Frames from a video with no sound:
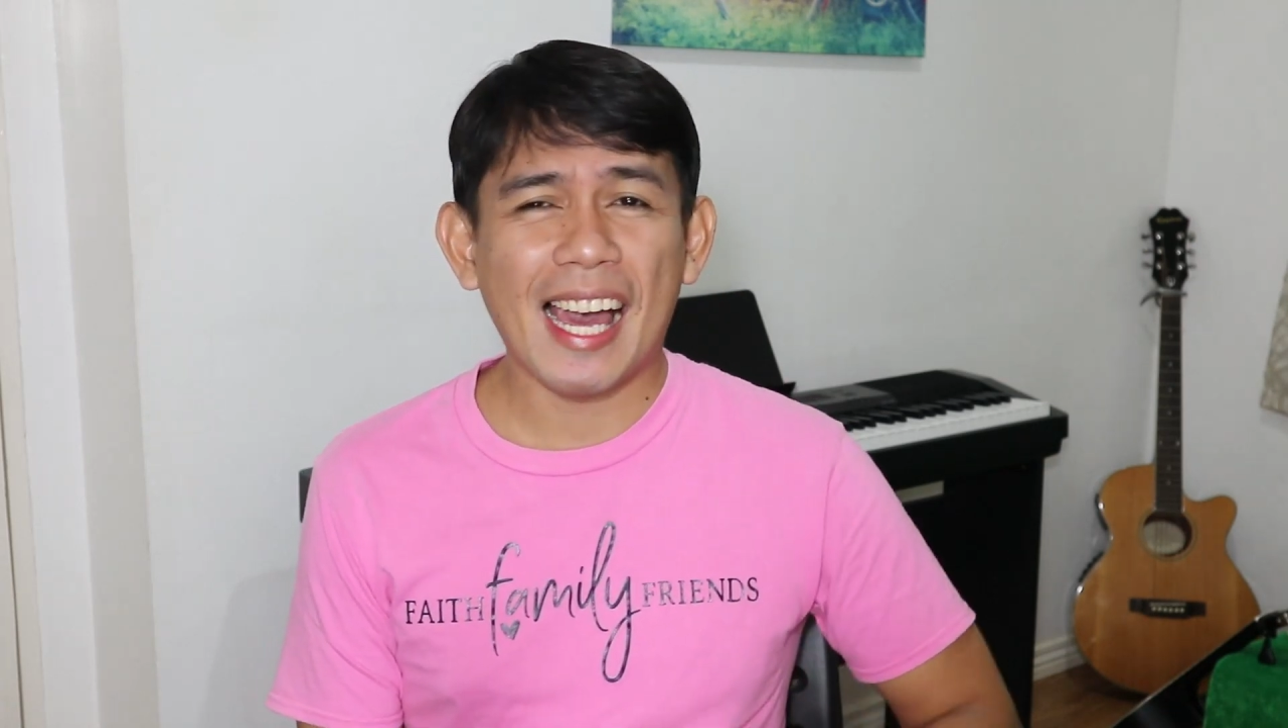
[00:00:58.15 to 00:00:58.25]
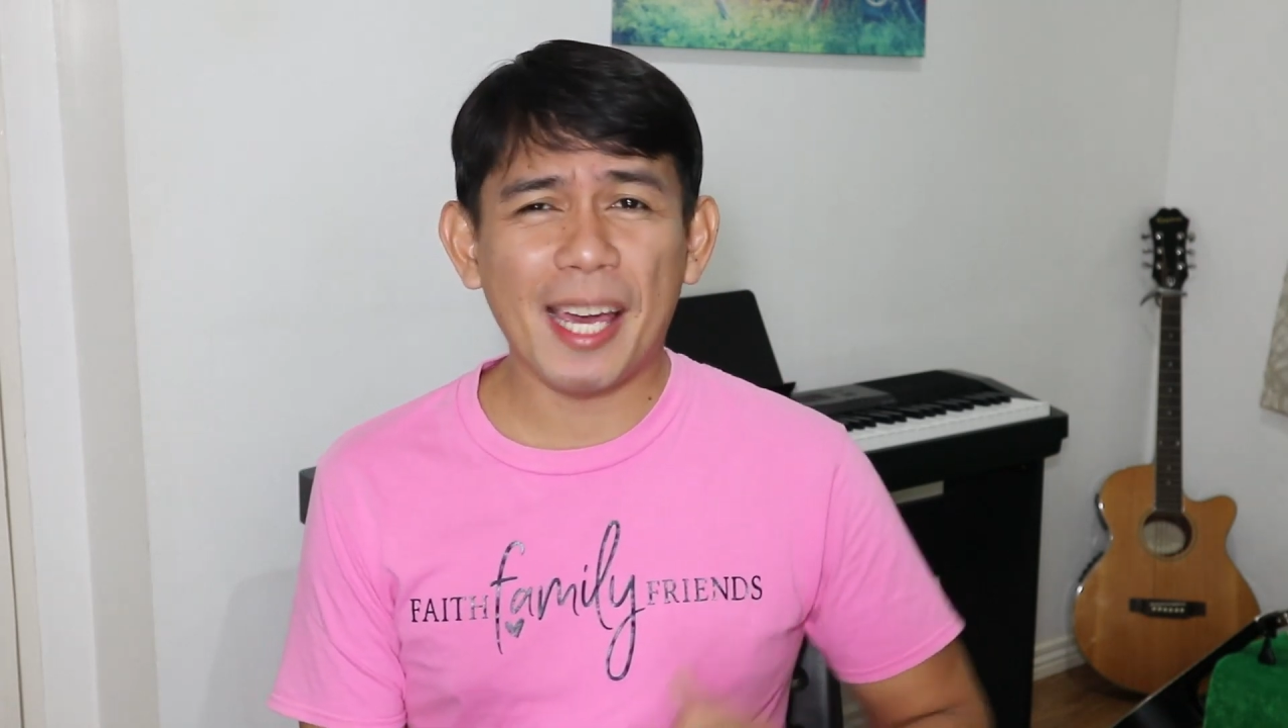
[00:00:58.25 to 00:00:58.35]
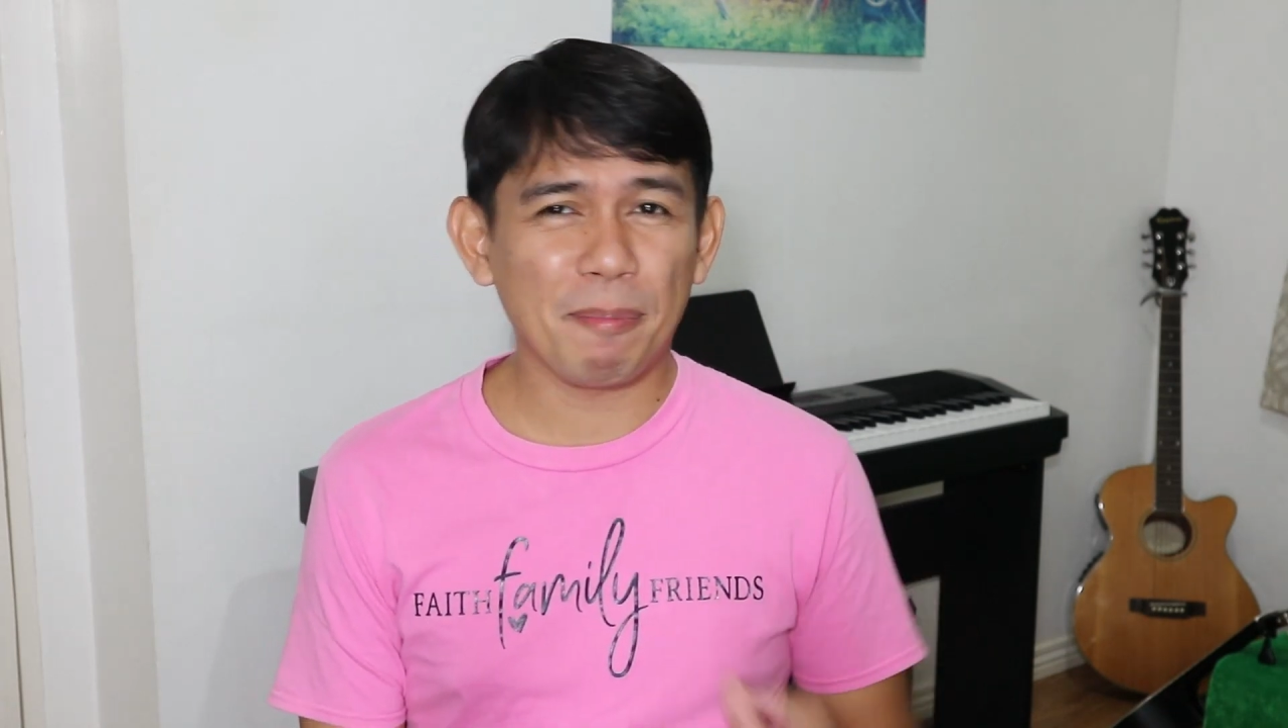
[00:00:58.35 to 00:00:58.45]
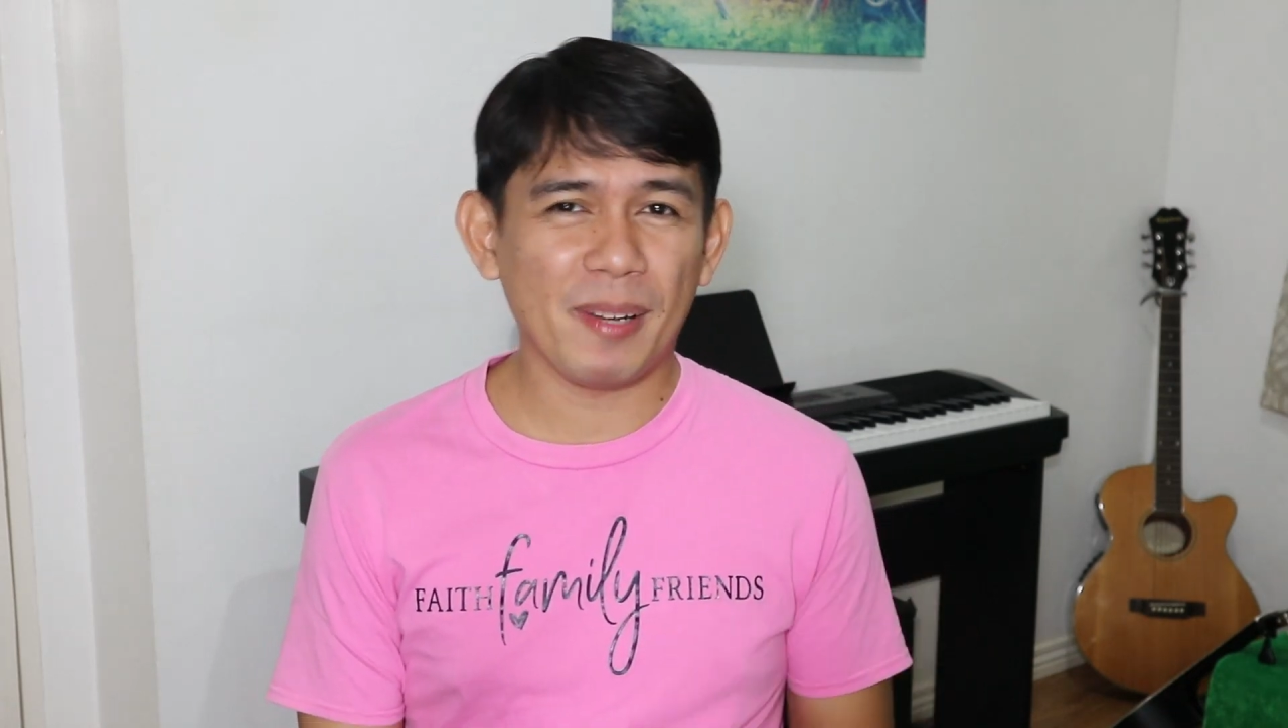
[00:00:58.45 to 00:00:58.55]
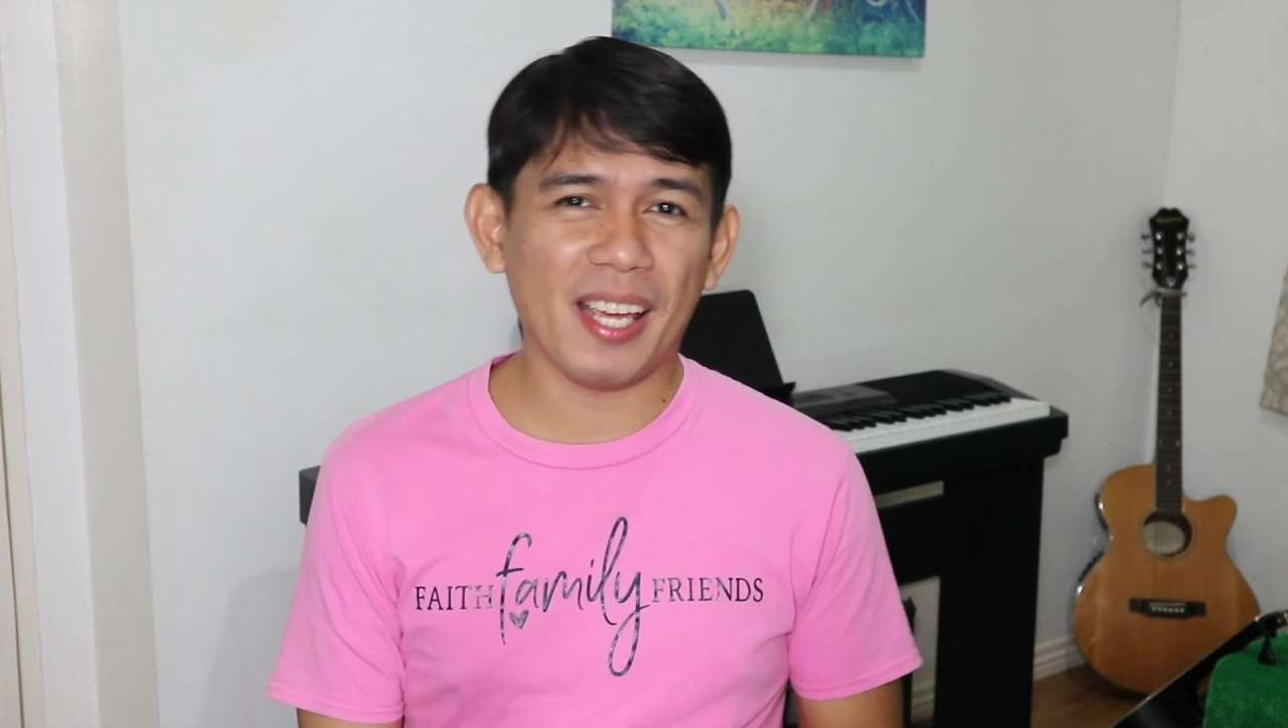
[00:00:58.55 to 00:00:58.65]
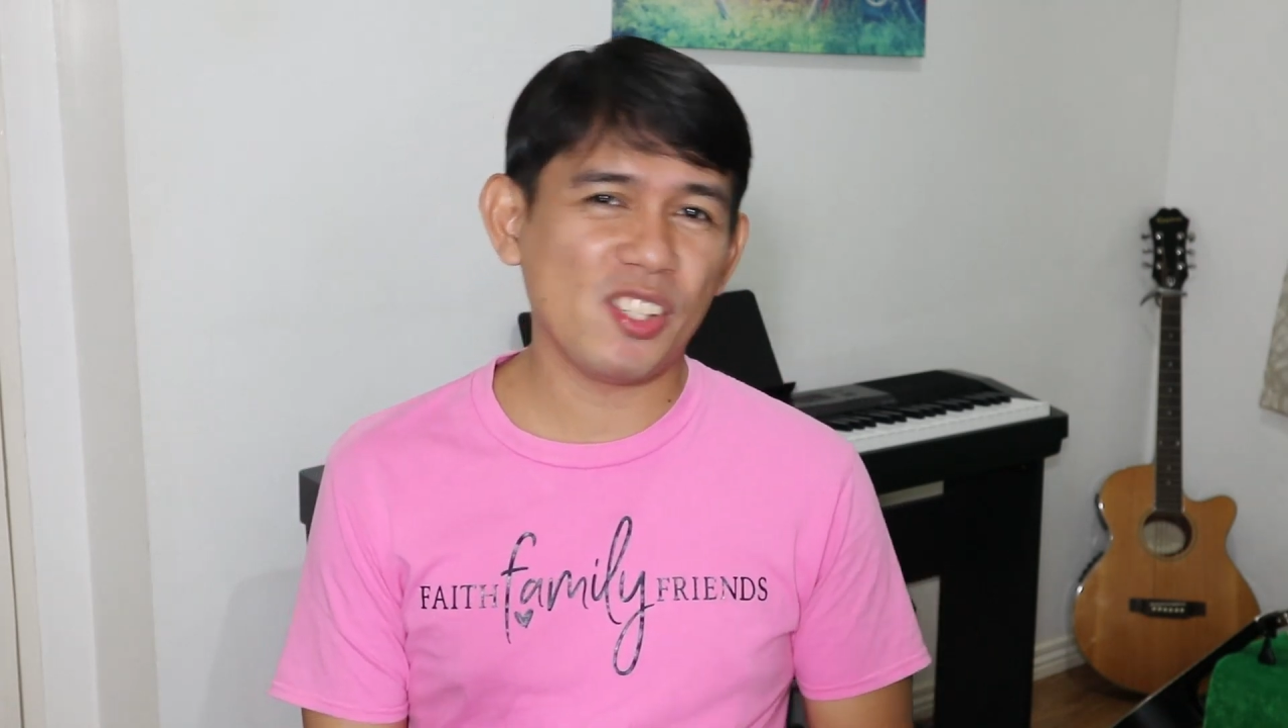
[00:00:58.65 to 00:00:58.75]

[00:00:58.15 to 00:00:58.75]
I play